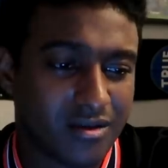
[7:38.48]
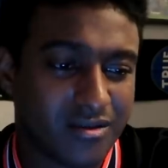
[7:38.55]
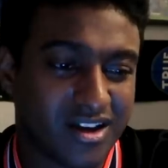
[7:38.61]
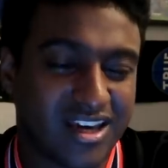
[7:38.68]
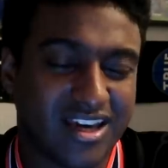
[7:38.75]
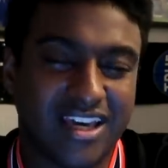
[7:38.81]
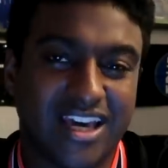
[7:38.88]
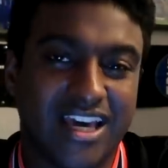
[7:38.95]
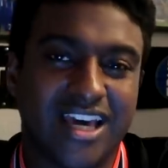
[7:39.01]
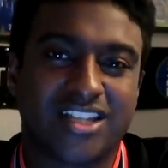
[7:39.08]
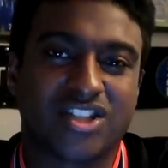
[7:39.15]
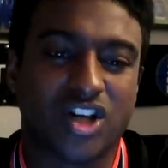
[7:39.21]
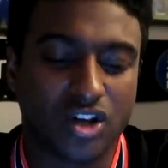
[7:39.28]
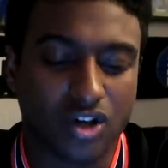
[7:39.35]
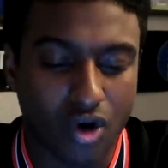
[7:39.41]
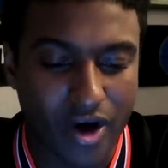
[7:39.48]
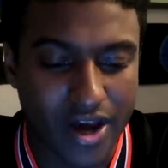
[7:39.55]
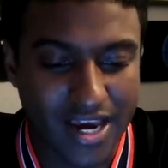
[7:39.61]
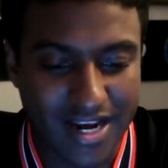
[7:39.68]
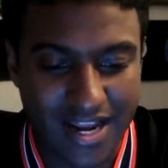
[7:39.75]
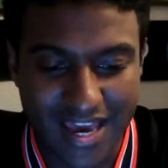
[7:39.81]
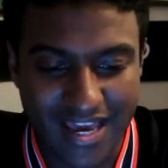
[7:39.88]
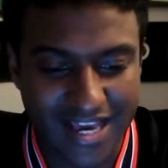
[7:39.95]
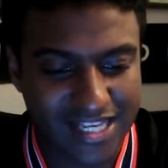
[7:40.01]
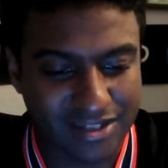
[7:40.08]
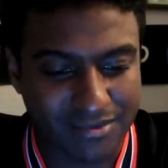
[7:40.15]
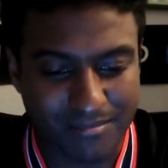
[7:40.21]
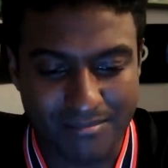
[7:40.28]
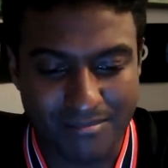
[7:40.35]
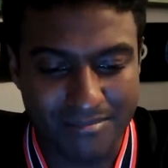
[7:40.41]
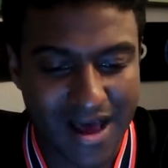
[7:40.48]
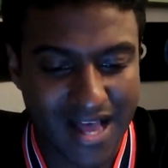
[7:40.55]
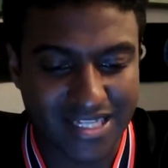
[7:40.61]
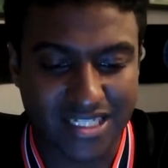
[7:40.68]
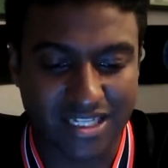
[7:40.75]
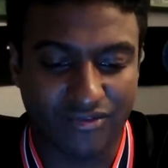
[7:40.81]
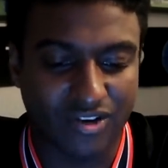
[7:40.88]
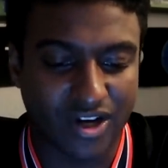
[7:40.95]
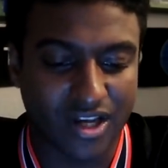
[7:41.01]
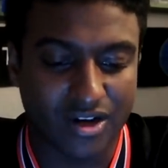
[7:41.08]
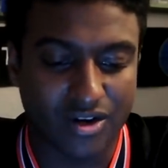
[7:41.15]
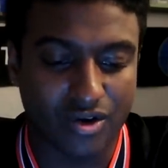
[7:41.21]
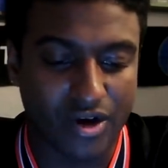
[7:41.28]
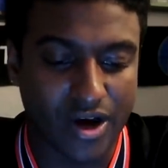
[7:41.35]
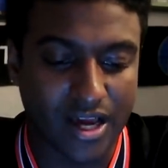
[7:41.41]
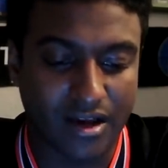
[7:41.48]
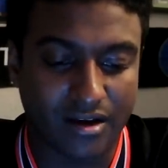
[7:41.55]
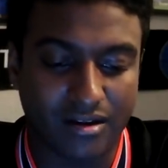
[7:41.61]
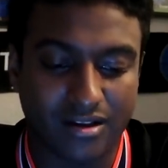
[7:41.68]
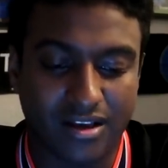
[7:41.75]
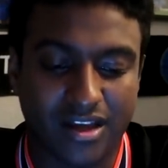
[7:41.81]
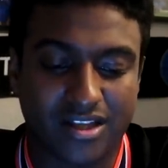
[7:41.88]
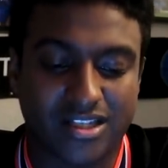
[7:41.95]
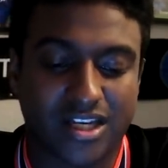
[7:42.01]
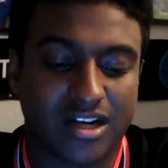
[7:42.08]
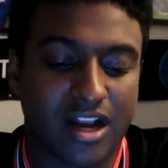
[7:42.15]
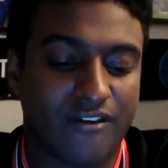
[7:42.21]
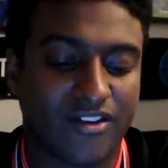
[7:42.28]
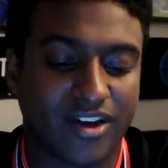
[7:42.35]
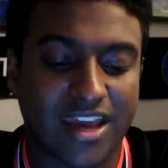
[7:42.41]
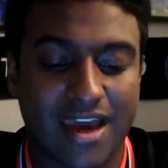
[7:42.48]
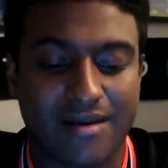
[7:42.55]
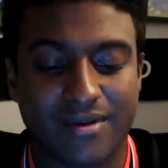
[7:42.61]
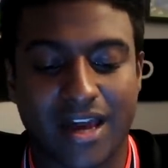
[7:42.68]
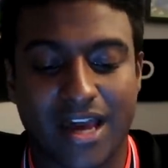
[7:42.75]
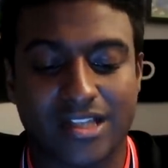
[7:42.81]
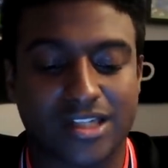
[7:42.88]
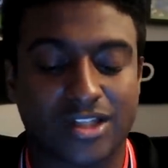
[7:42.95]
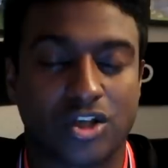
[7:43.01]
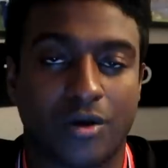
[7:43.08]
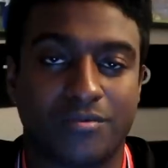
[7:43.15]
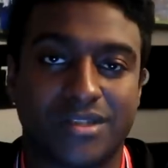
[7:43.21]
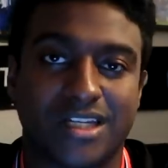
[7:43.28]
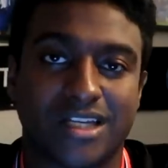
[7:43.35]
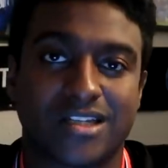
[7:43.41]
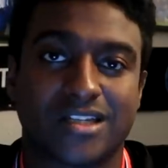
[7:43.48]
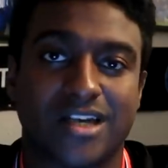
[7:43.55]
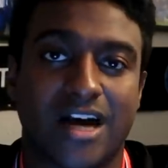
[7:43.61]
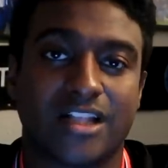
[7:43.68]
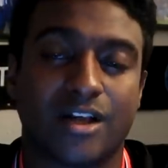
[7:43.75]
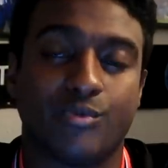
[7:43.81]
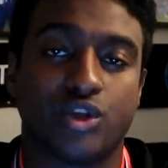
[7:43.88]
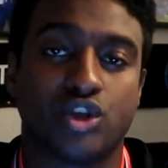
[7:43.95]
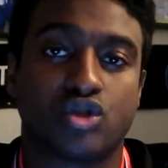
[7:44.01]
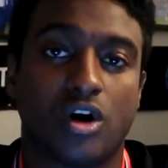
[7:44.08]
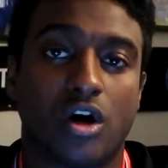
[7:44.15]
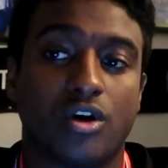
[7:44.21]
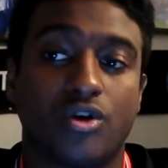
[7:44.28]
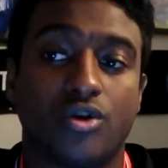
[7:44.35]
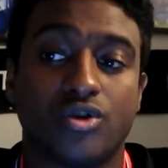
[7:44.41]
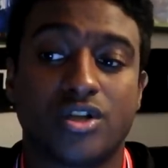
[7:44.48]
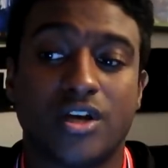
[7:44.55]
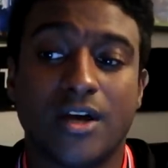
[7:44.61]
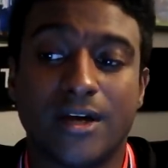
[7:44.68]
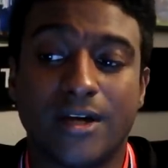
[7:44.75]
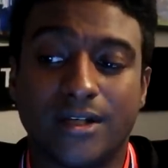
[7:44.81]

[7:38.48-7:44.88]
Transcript: But it's annoying. It is massively annoying. It's another game against a top 6 side that we struggled.